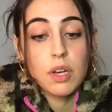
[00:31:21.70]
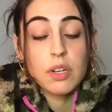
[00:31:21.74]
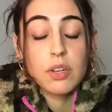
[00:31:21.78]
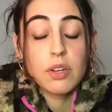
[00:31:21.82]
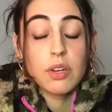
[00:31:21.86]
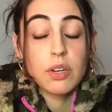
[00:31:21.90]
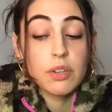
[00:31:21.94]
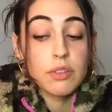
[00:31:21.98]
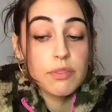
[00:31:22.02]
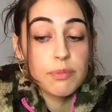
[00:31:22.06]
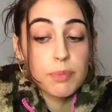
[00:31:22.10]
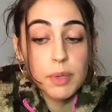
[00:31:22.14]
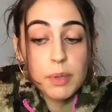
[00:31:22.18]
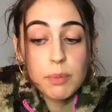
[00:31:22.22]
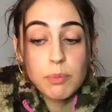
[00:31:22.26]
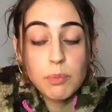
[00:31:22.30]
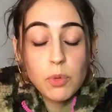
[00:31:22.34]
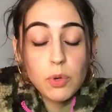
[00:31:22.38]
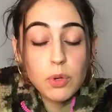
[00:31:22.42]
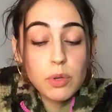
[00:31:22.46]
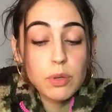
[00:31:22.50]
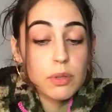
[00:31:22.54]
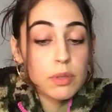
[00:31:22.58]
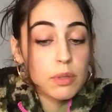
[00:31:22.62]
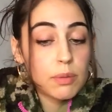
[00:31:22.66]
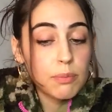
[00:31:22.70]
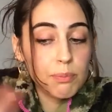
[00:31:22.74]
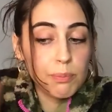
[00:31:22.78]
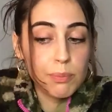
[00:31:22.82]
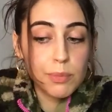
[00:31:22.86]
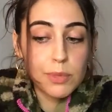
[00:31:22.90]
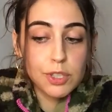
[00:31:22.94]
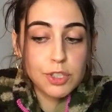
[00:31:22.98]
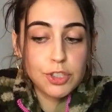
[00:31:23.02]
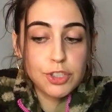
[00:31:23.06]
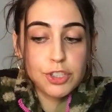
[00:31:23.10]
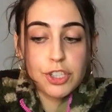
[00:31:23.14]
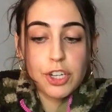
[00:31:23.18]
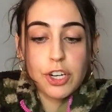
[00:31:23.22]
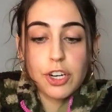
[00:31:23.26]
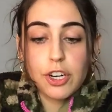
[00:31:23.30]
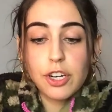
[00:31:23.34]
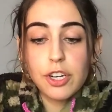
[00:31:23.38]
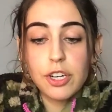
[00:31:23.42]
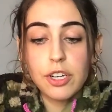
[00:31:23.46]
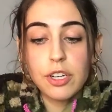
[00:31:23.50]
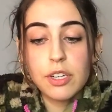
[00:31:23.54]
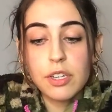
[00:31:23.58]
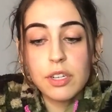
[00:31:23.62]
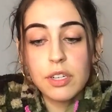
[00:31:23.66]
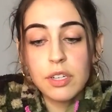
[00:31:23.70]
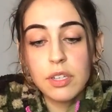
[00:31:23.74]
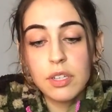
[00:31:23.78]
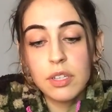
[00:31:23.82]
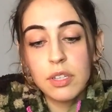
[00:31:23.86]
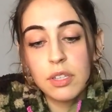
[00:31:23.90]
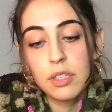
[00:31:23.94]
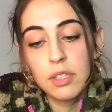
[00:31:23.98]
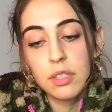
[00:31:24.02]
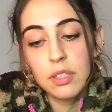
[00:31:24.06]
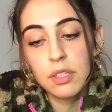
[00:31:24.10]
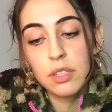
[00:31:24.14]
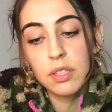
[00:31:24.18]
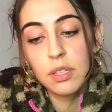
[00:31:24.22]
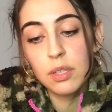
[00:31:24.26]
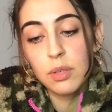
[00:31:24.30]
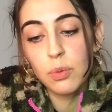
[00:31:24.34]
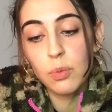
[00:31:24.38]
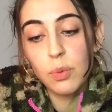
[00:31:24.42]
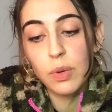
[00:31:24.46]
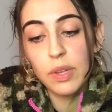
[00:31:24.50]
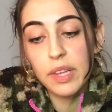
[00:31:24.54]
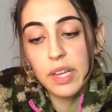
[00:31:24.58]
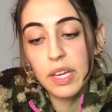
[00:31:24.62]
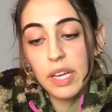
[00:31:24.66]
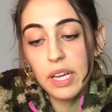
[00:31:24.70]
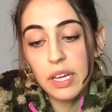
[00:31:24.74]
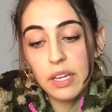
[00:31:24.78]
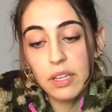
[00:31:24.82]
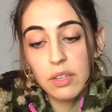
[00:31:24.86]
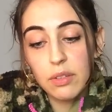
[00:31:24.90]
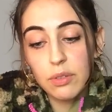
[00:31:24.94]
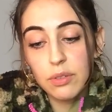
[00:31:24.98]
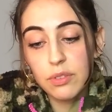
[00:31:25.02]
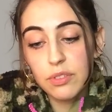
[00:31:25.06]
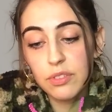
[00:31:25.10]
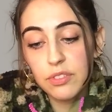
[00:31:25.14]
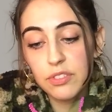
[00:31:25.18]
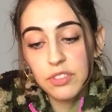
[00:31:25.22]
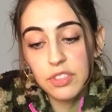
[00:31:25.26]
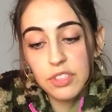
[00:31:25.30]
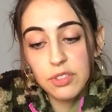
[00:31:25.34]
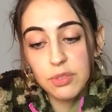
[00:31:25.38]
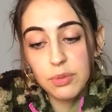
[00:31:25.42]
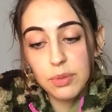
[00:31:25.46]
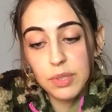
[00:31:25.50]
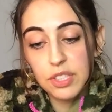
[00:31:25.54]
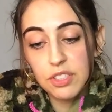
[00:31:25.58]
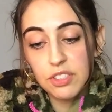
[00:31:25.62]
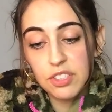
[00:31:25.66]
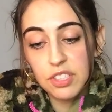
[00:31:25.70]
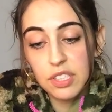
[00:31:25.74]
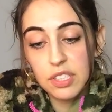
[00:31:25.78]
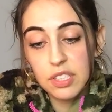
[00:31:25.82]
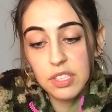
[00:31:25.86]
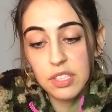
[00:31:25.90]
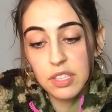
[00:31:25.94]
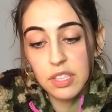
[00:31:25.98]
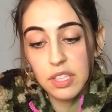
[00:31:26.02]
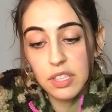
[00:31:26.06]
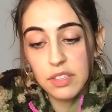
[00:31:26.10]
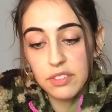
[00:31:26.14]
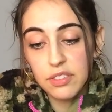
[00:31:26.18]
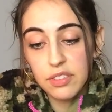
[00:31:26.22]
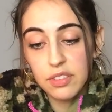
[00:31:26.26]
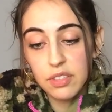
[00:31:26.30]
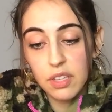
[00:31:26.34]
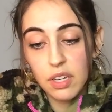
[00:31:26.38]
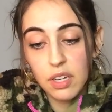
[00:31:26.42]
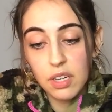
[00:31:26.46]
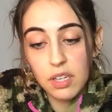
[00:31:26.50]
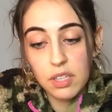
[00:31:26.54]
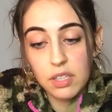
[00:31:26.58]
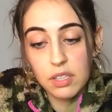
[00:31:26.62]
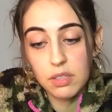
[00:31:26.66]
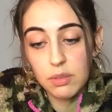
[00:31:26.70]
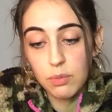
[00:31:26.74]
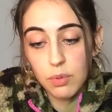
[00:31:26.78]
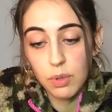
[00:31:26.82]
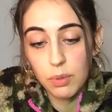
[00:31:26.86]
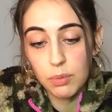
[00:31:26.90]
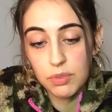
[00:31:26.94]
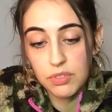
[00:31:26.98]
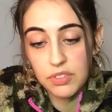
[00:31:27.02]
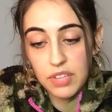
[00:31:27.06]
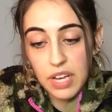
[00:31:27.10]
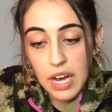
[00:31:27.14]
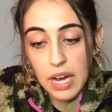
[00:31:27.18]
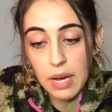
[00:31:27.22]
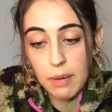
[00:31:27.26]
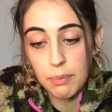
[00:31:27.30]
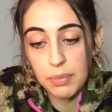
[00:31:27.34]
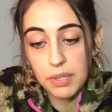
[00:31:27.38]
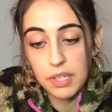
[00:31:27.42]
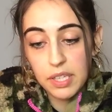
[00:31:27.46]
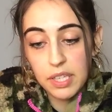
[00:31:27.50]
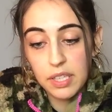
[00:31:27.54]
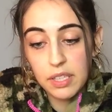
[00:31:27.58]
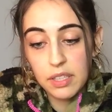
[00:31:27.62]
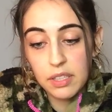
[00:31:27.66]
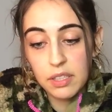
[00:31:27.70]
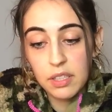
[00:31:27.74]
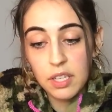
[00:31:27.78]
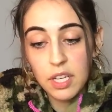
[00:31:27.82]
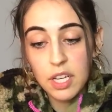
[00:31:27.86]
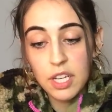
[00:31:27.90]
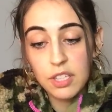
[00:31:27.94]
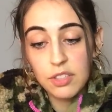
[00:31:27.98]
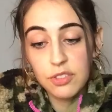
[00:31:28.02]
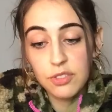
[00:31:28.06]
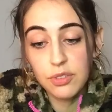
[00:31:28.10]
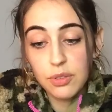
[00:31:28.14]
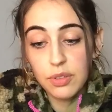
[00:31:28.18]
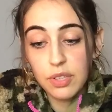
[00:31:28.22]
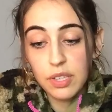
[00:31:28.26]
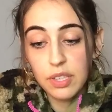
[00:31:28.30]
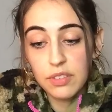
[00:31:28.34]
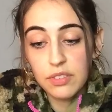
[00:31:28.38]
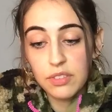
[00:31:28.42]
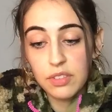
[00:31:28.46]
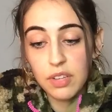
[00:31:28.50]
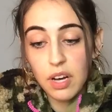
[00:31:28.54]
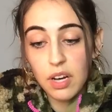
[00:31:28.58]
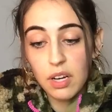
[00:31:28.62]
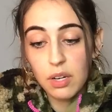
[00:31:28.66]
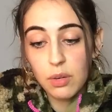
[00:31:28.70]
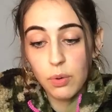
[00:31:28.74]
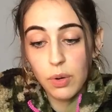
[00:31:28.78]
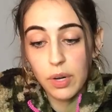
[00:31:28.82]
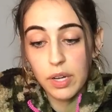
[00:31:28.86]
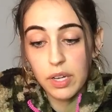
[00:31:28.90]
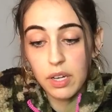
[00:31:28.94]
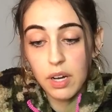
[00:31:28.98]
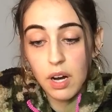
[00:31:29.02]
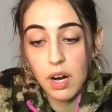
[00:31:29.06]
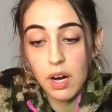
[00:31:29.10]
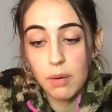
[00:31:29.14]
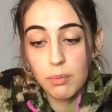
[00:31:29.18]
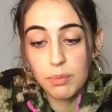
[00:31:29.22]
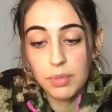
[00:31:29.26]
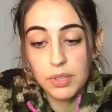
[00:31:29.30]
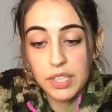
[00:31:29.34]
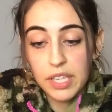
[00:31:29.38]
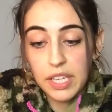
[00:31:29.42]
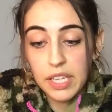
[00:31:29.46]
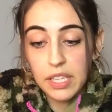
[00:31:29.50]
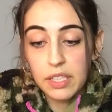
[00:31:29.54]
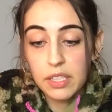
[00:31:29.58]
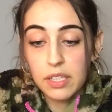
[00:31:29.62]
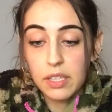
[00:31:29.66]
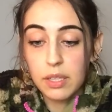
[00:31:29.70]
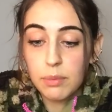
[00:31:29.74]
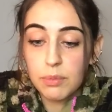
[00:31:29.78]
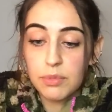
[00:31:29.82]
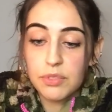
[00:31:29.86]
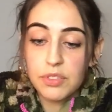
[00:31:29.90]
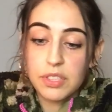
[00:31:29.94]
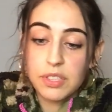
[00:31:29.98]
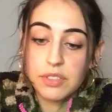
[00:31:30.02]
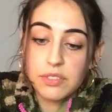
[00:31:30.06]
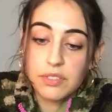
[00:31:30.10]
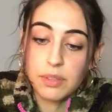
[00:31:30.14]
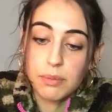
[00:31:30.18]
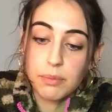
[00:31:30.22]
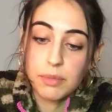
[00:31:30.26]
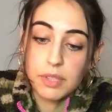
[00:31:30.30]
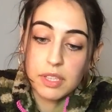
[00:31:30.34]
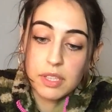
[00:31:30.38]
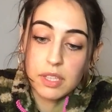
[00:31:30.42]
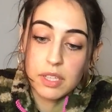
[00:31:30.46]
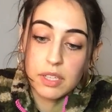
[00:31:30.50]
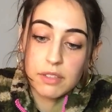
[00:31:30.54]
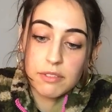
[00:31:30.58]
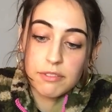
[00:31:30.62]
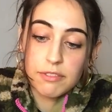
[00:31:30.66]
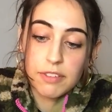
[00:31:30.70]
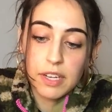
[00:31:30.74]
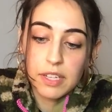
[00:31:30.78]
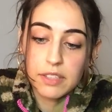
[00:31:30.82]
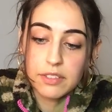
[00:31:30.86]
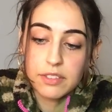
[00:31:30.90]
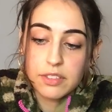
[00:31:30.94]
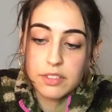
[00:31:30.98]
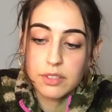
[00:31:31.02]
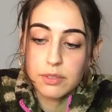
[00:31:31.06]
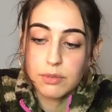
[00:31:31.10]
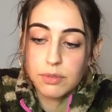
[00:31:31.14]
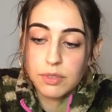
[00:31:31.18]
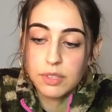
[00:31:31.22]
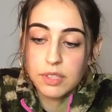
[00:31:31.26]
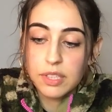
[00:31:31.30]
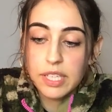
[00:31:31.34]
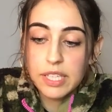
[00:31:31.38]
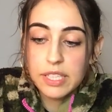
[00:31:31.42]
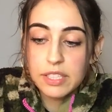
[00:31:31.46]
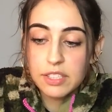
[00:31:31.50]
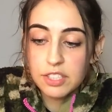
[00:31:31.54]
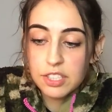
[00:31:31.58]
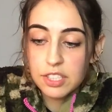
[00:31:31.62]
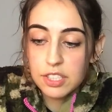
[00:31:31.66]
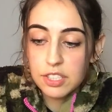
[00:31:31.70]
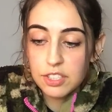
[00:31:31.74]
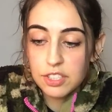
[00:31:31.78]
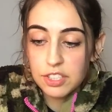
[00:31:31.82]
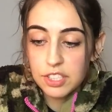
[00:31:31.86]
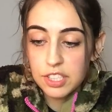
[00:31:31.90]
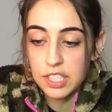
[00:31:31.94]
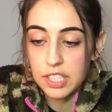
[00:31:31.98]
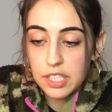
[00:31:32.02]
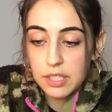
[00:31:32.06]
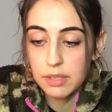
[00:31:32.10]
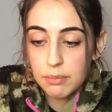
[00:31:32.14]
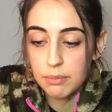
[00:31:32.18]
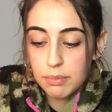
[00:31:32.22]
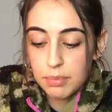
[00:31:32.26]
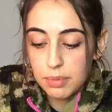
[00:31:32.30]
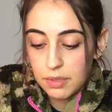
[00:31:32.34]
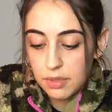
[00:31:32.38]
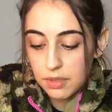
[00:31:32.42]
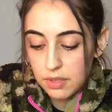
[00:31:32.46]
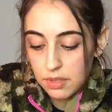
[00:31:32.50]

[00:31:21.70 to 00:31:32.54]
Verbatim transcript: could have been more mature when they handled a situation, and that's not what was happening. So things got quite complicated. I'm seeing something that affected a relationship,